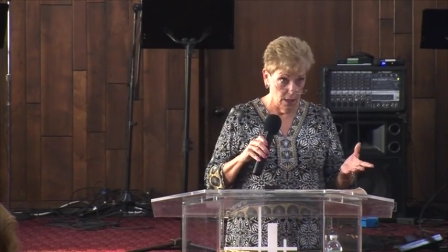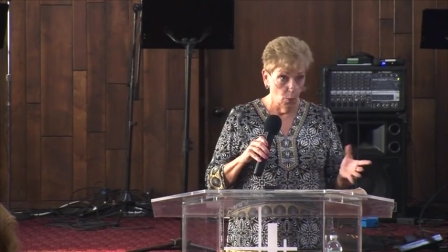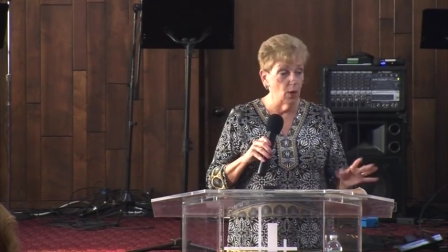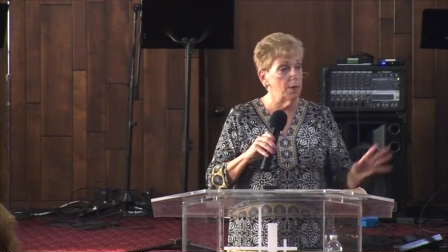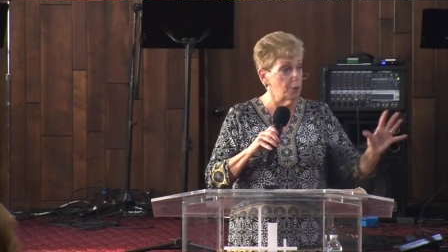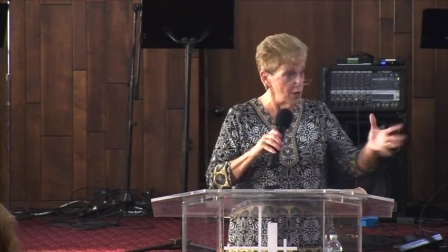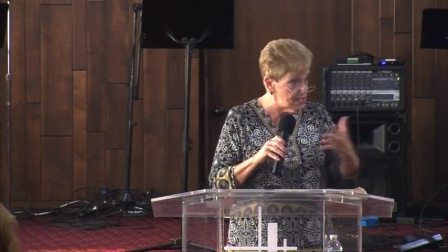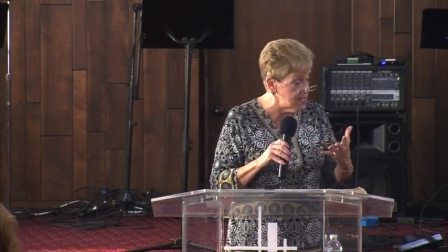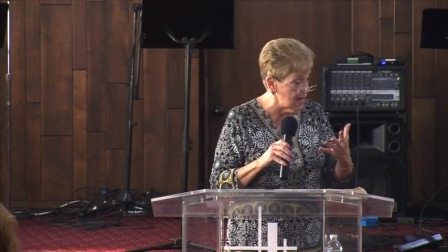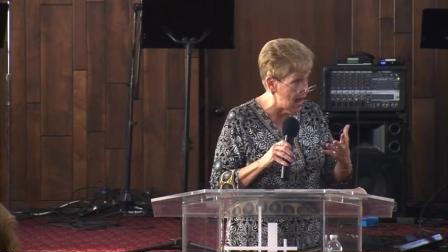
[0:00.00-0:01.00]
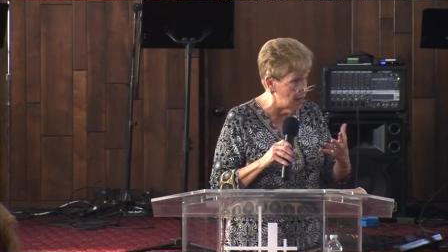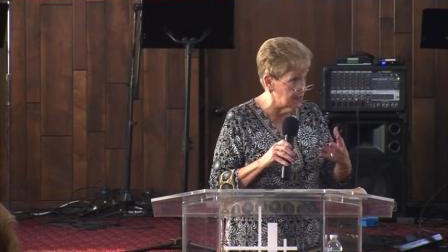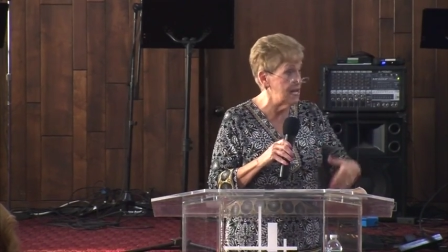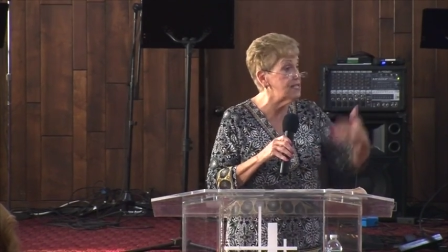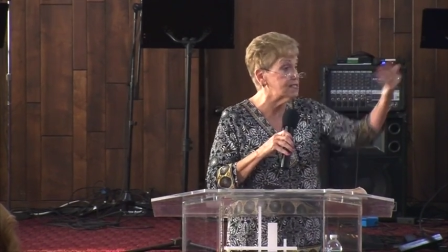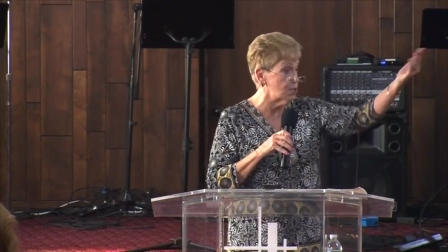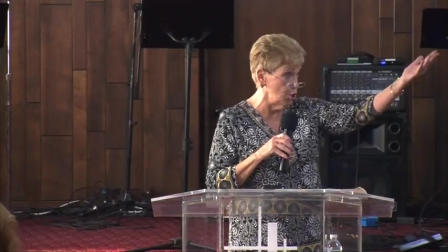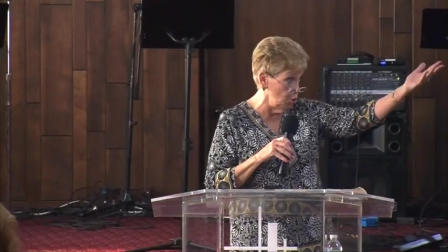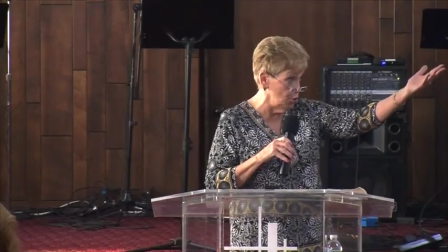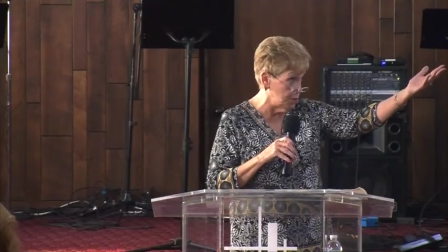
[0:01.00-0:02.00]
Well, he brings it out, it hits the
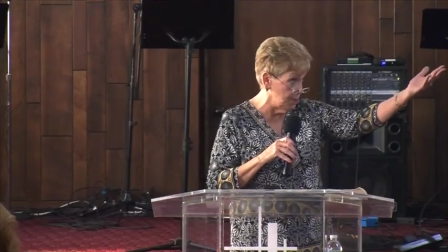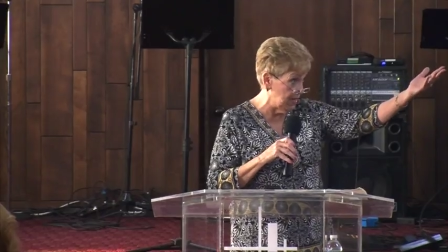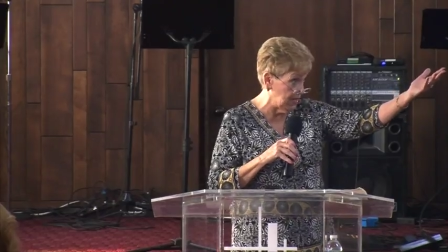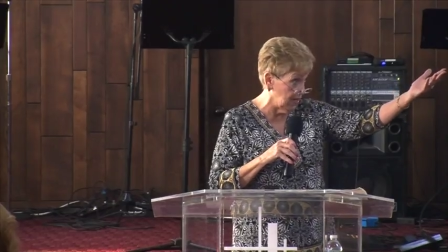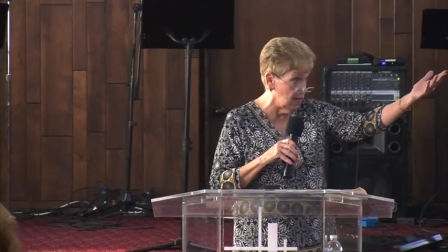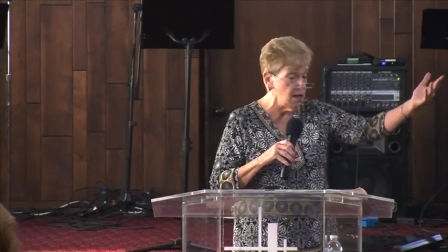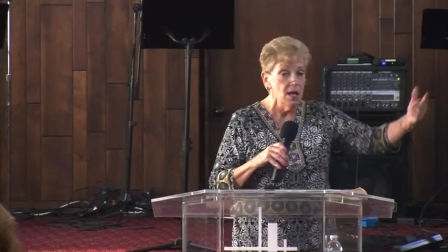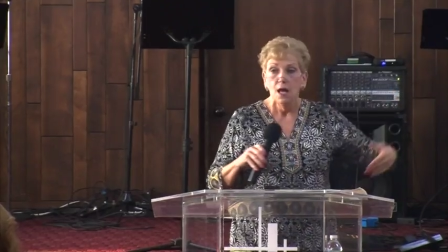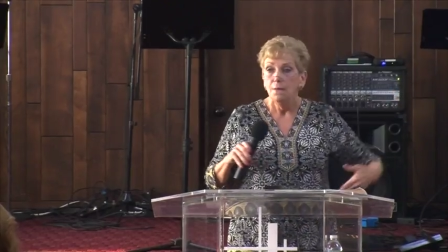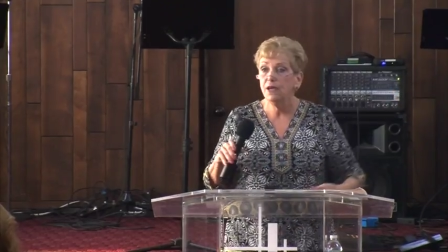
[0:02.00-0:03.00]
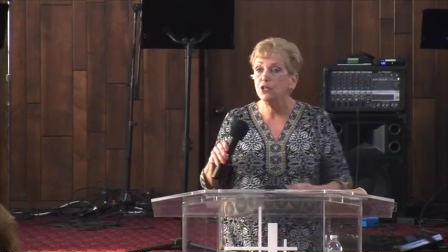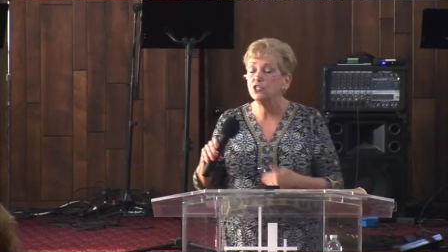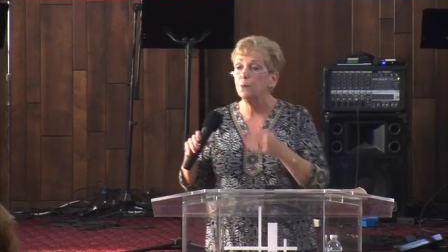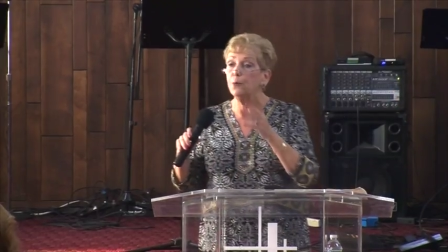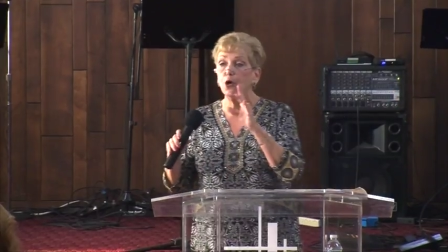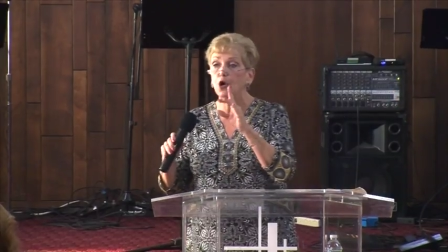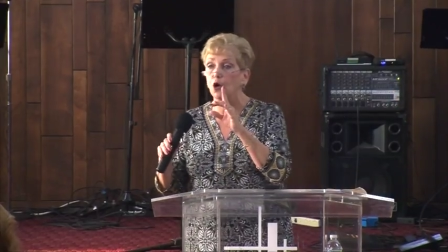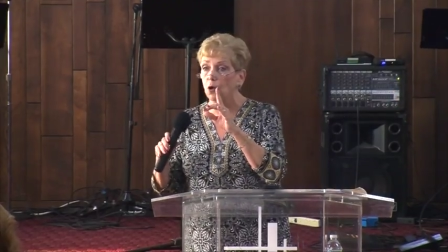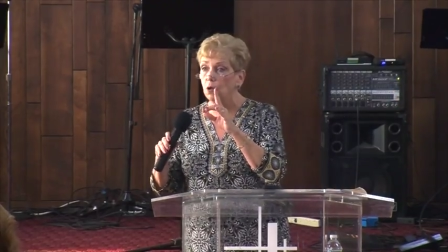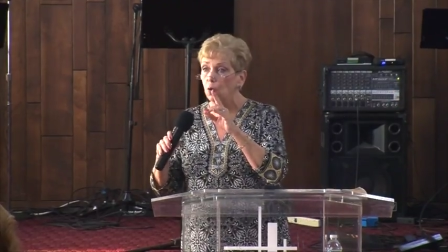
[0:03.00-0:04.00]
news media because the
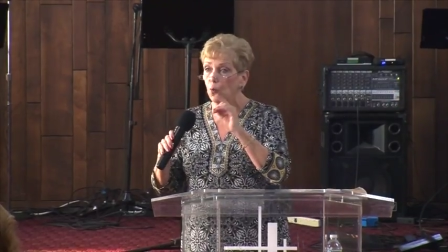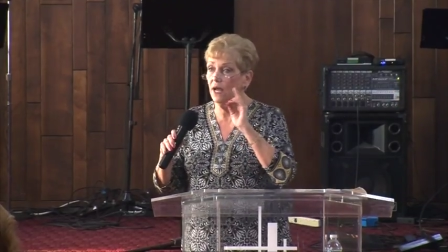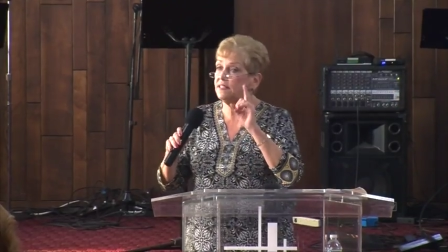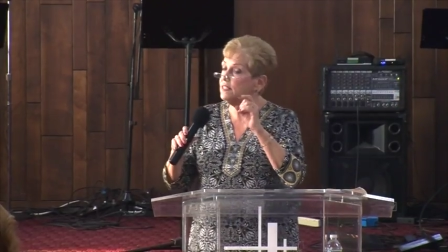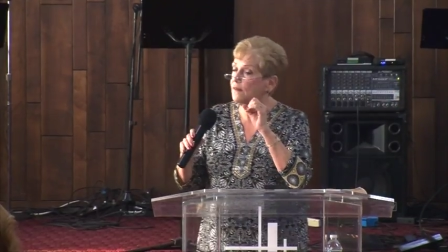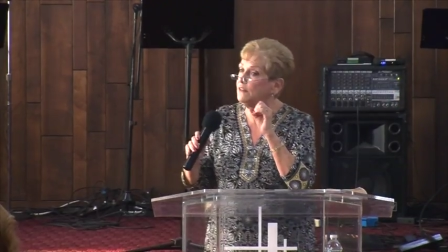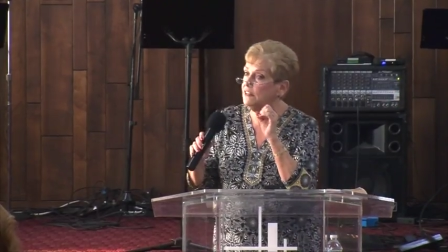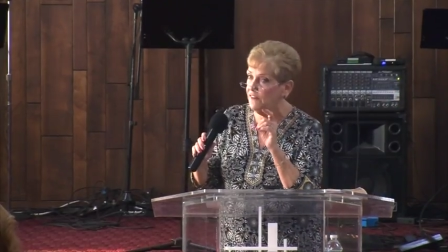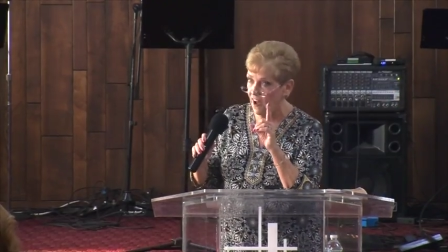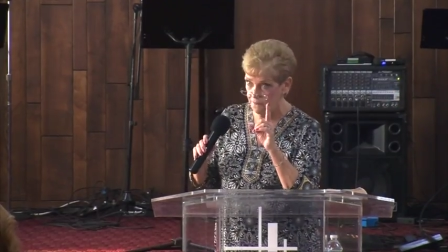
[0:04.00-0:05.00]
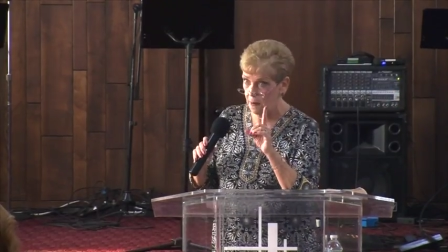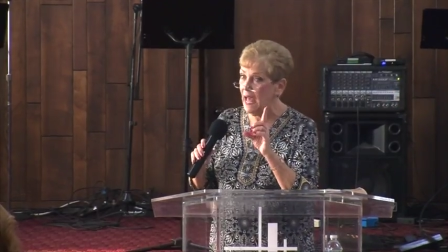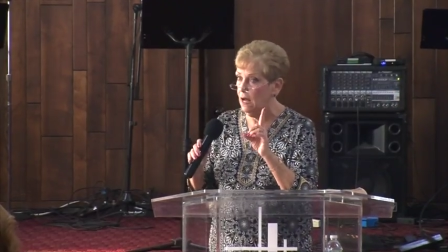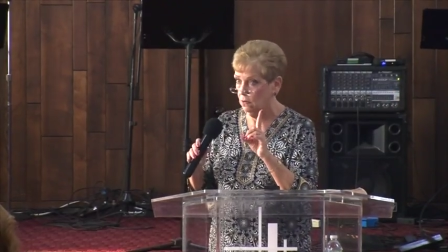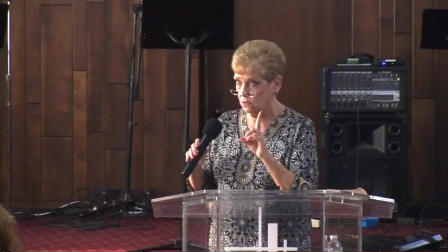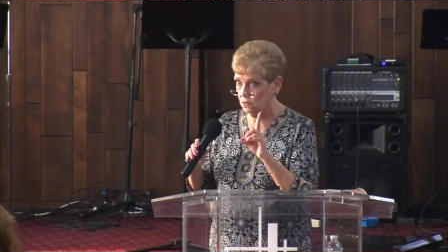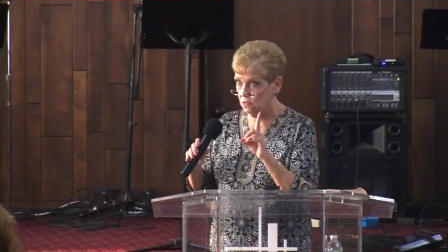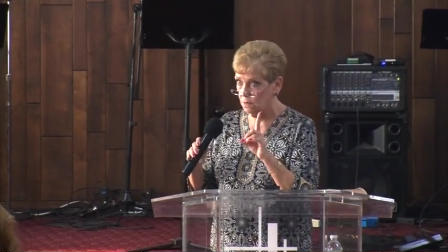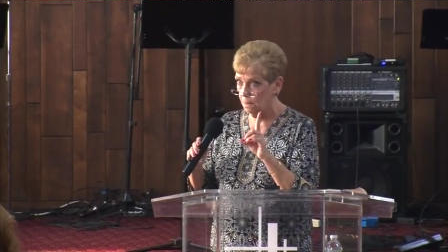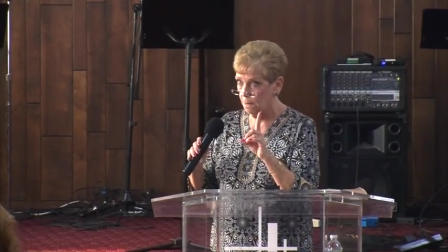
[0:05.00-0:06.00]
pearl weighed 75 pounds.